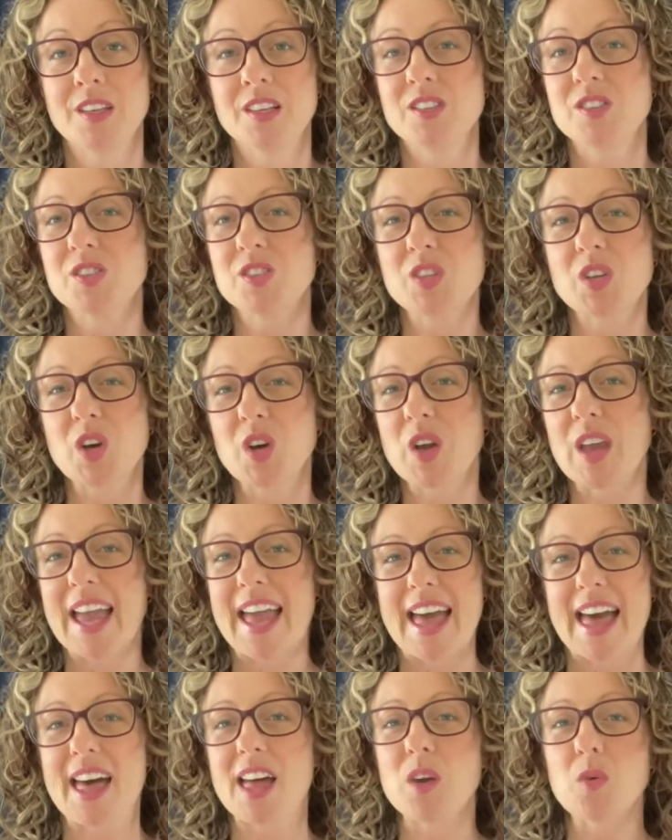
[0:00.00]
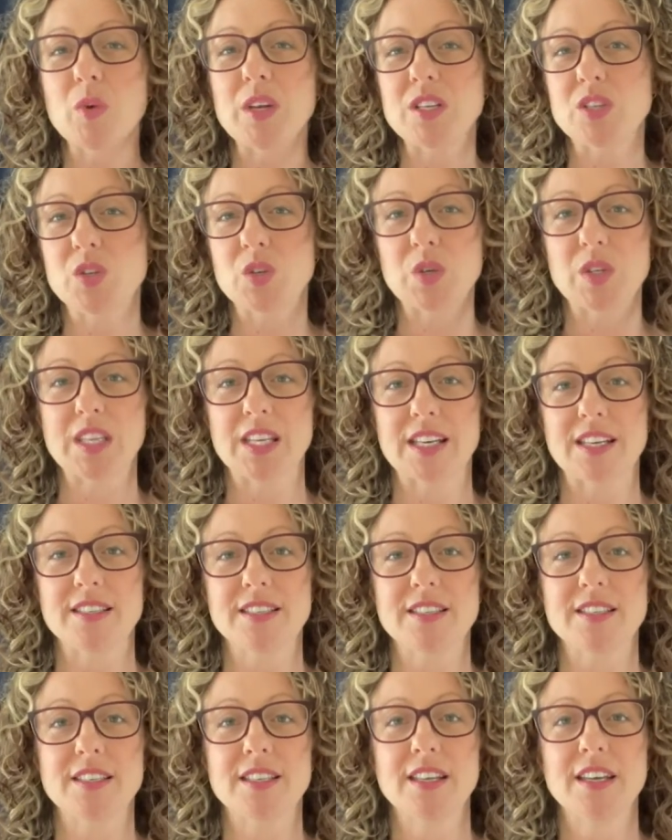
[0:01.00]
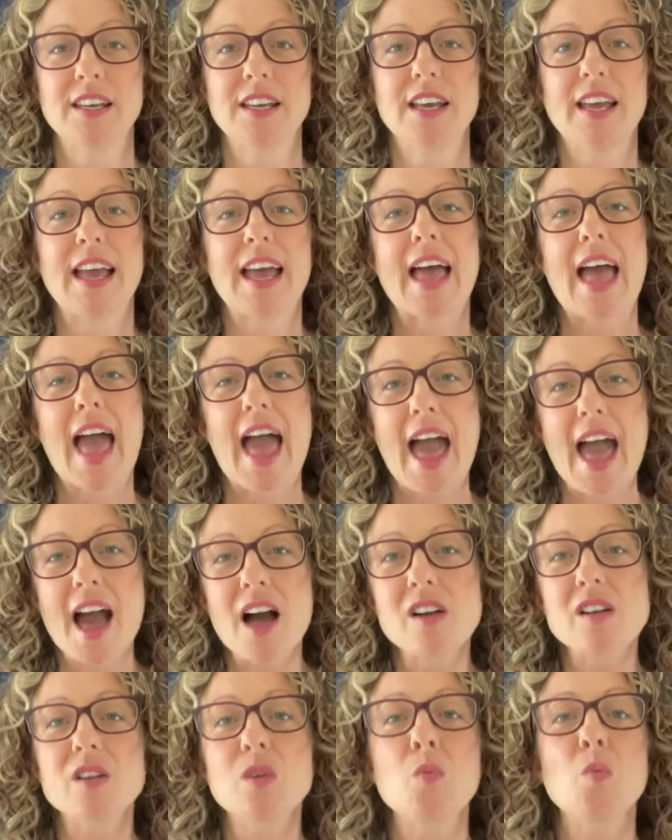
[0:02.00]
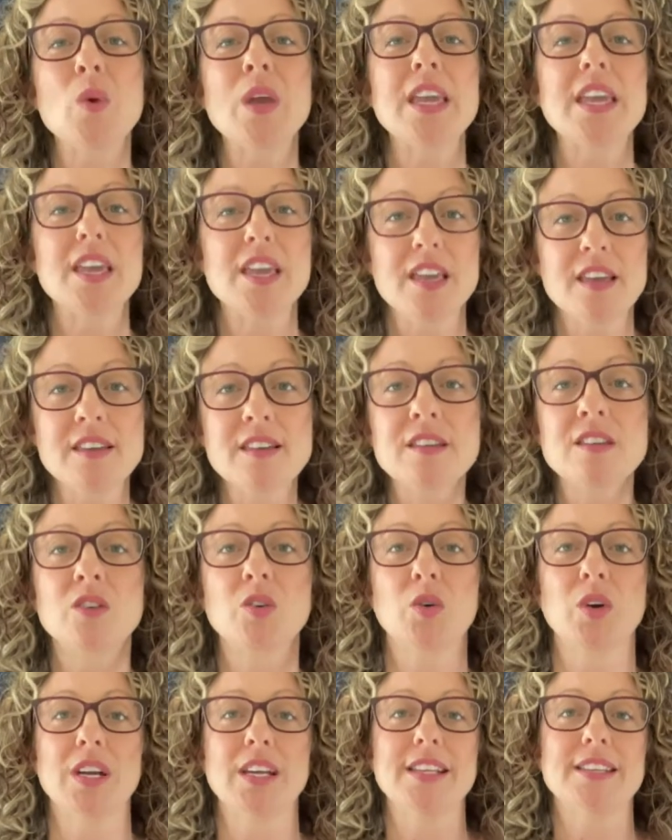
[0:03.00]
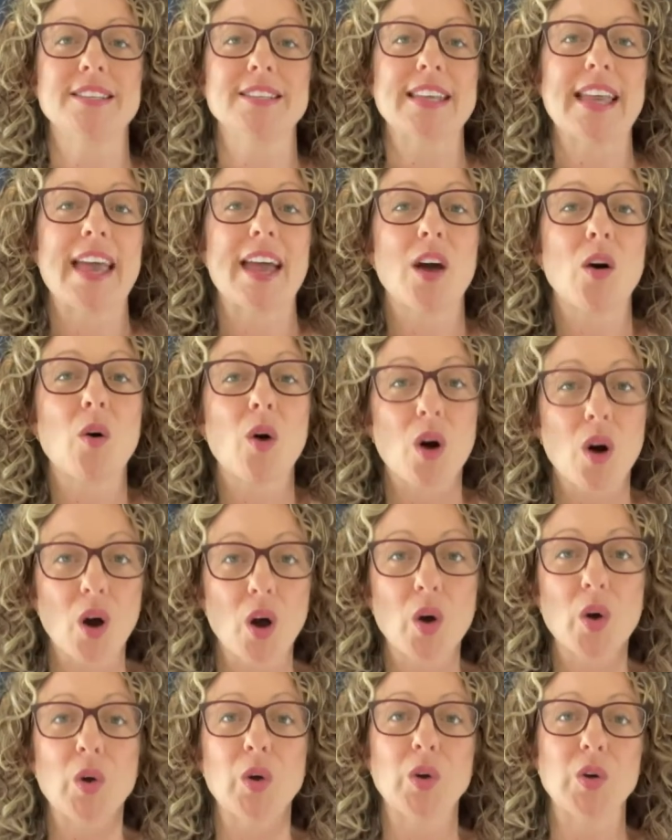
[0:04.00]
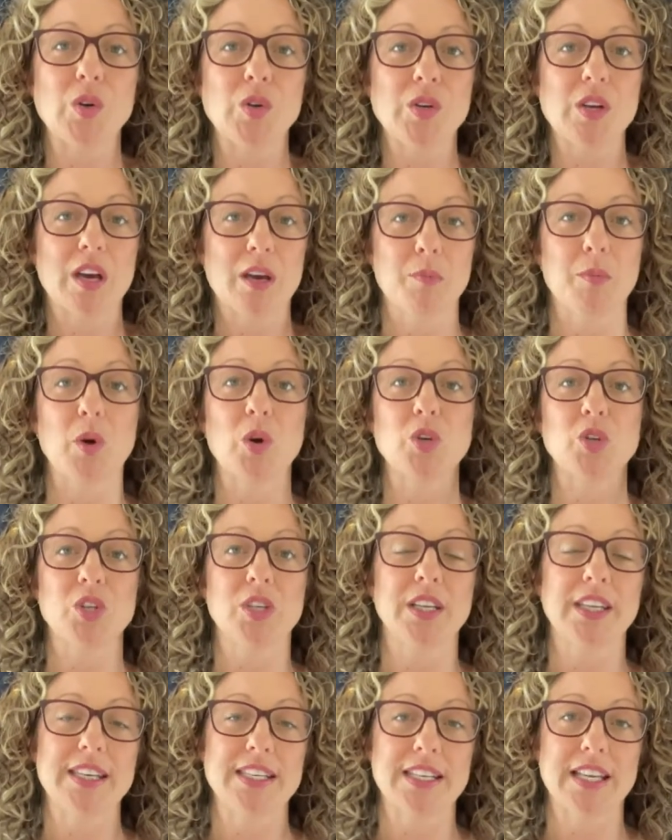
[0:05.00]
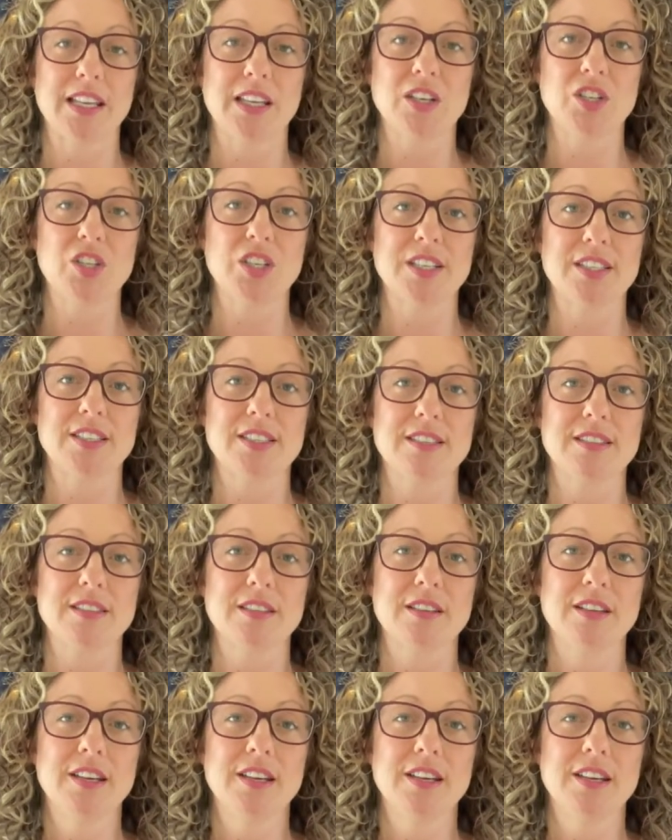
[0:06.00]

So how do we do this? How can we increase our own emotional intelligence?